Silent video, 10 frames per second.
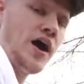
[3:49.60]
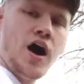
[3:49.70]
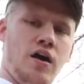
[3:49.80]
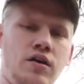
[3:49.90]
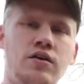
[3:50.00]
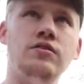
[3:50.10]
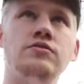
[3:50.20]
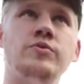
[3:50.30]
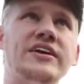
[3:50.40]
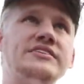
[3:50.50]
y'all.
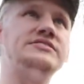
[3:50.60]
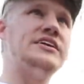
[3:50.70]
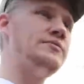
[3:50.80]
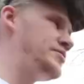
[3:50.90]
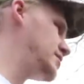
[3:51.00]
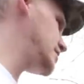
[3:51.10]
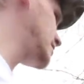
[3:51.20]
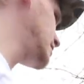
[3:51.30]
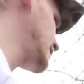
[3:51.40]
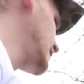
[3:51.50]
We're getting set up here.
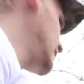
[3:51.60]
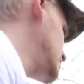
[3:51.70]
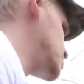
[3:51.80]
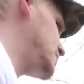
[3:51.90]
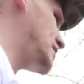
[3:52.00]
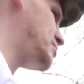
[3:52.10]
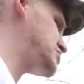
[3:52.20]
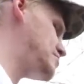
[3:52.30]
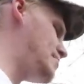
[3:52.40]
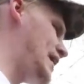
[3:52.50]
So we've got a
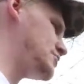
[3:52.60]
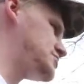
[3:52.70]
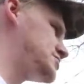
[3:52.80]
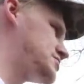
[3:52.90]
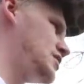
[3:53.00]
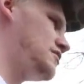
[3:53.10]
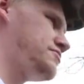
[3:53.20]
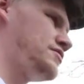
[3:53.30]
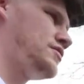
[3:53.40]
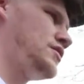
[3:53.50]
bunch of mounts and
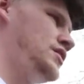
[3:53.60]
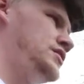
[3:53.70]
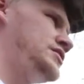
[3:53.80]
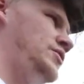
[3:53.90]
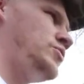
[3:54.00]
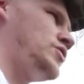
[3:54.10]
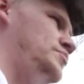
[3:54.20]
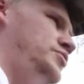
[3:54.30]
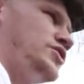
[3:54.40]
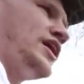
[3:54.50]
stuff that we
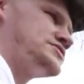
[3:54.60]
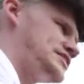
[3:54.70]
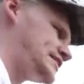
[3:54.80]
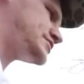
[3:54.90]
want to put outside